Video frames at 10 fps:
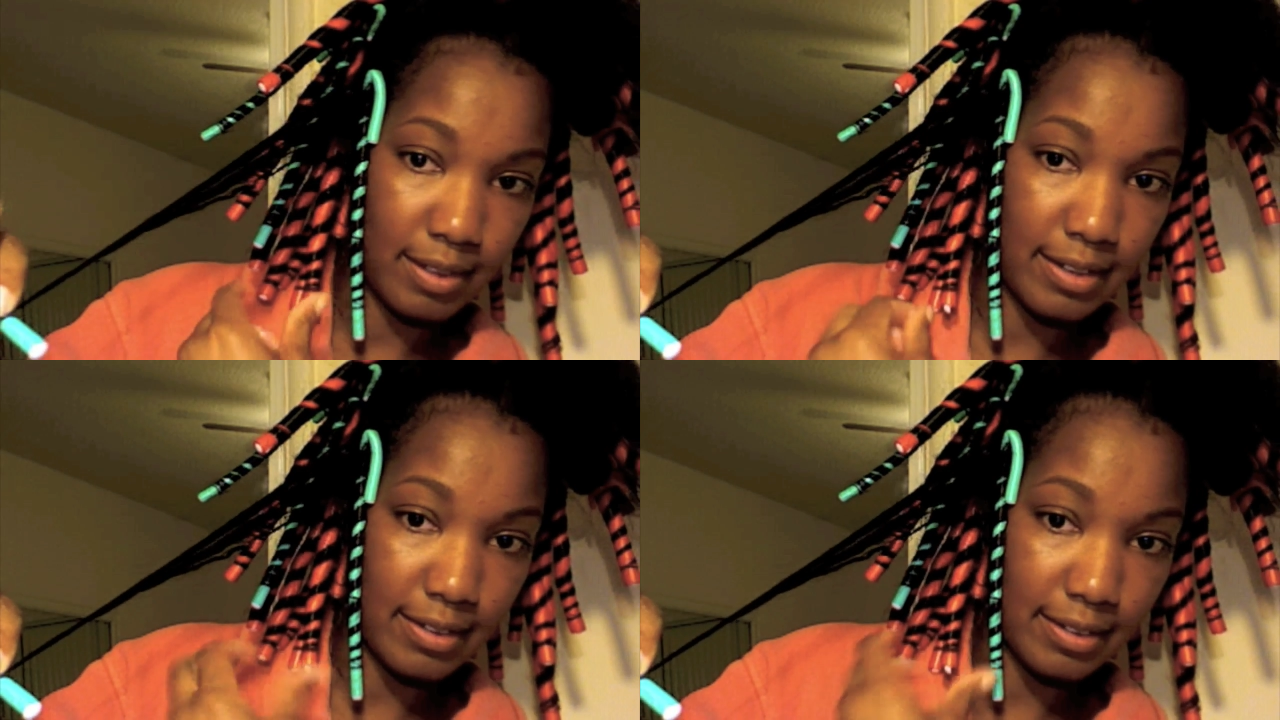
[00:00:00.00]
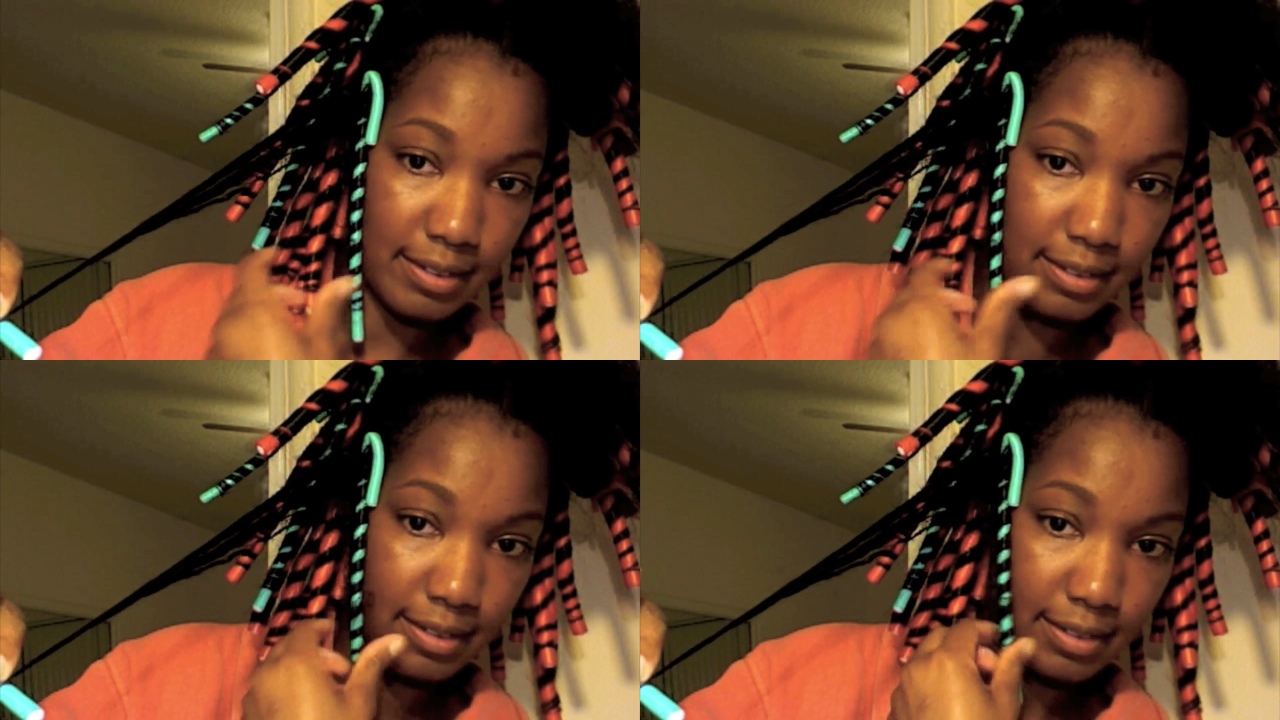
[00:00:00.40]
here.
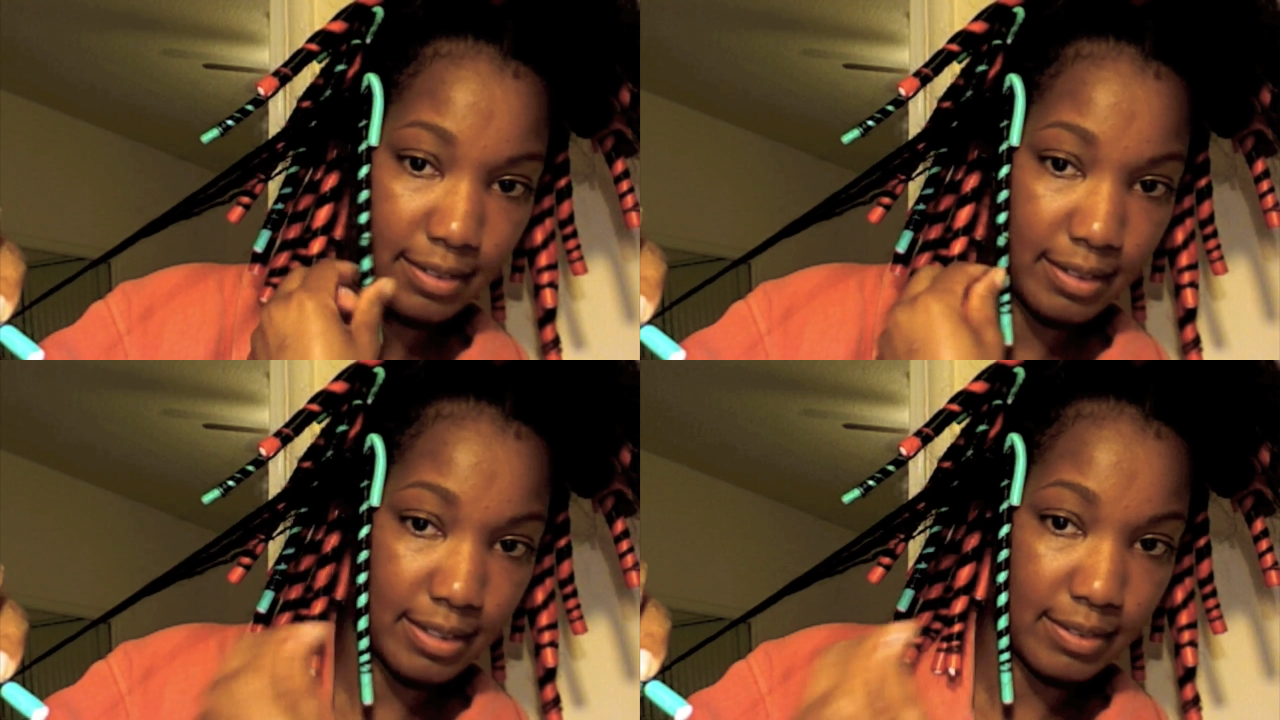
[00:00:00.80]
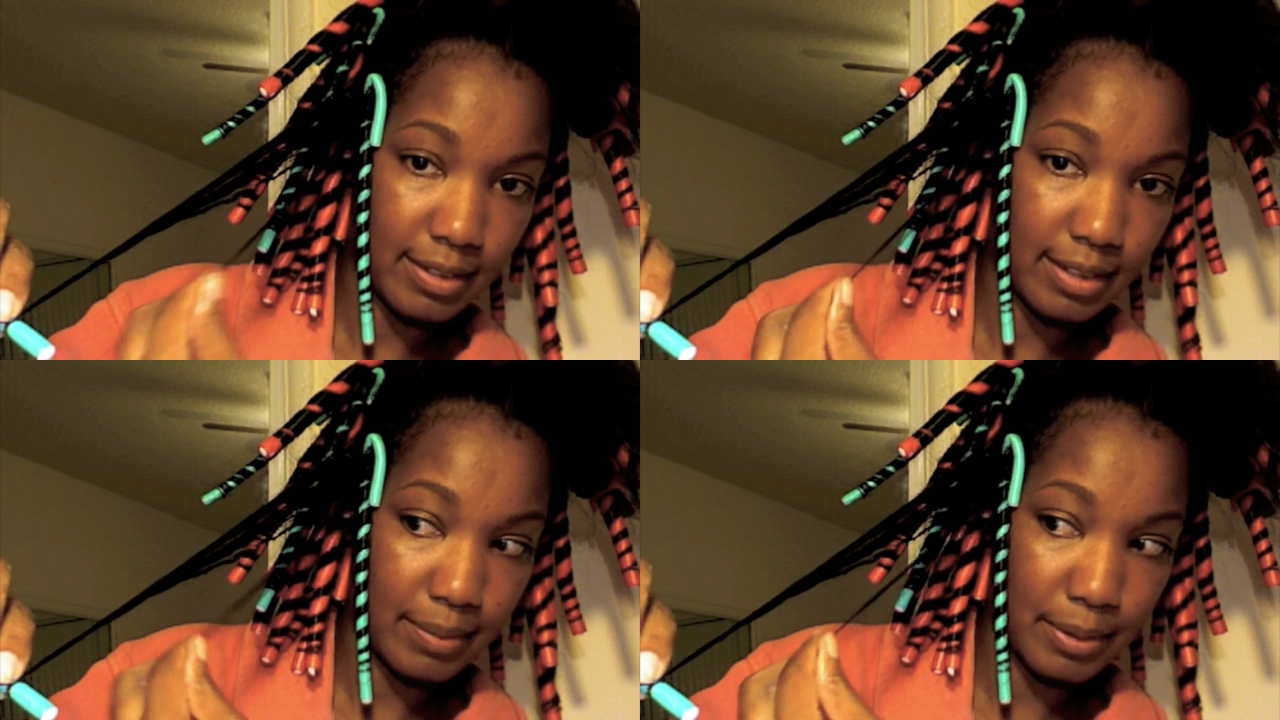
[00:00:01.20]
That's
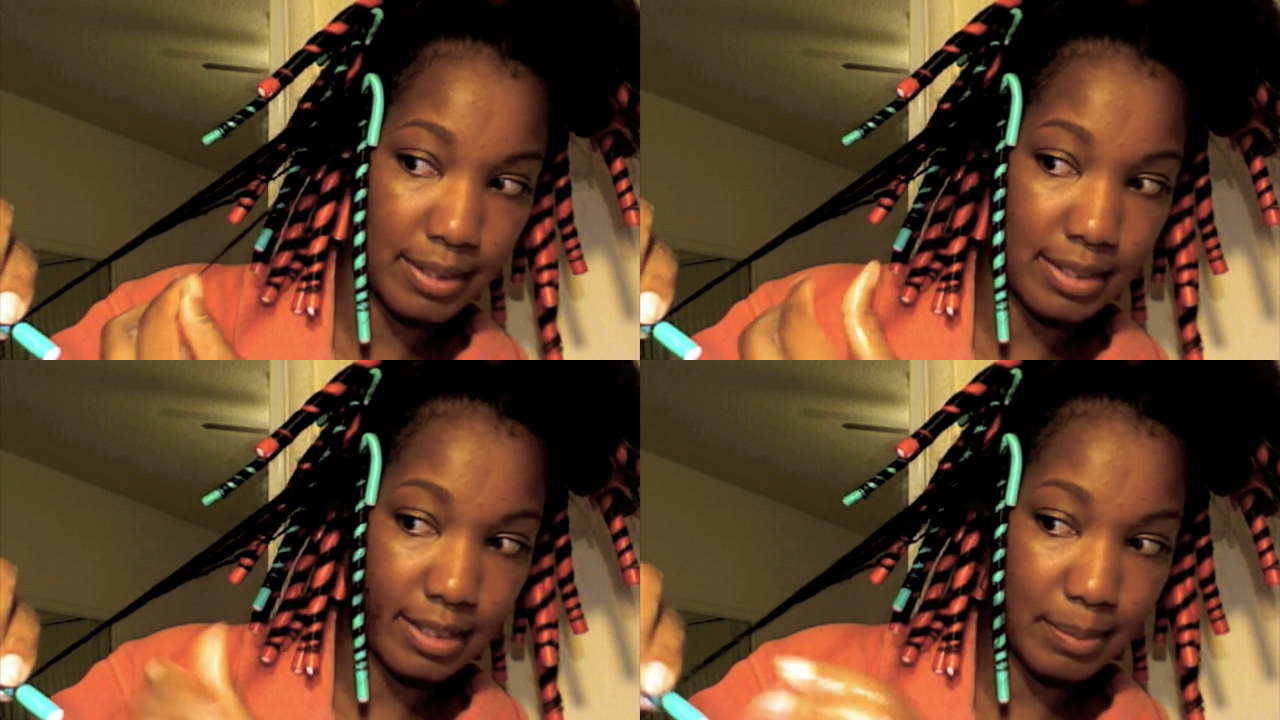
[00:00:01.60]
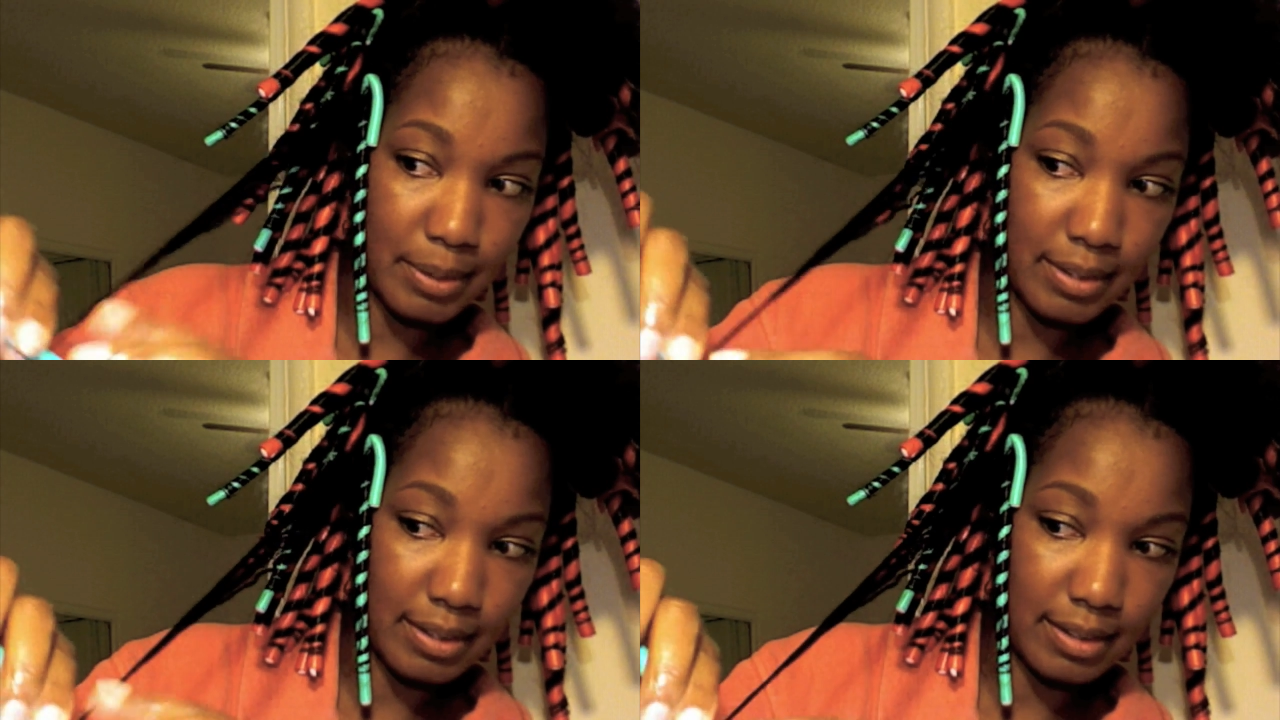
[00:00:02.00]
okay, we'll get to that part.